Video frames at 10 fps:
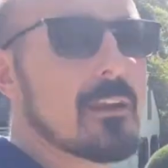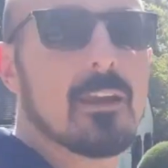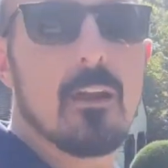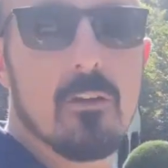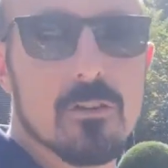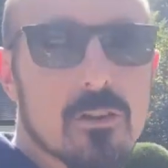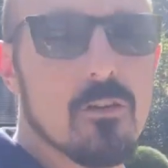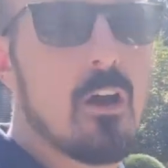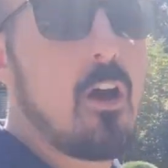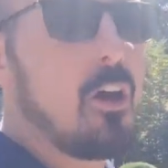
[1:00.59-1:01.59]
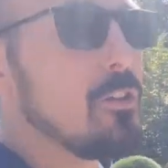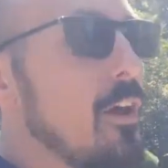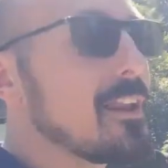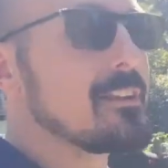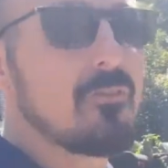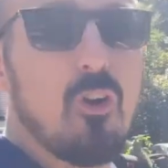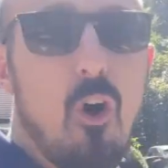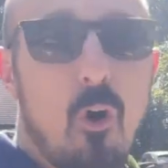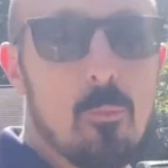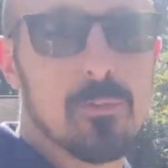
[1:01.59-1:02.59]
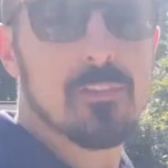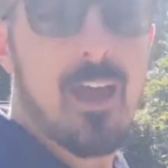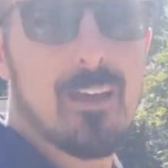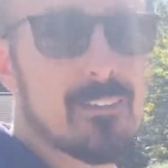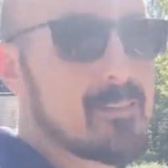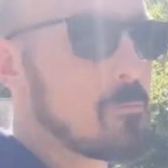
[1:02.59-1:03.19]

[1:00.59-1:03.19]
character, a lot of different home styles and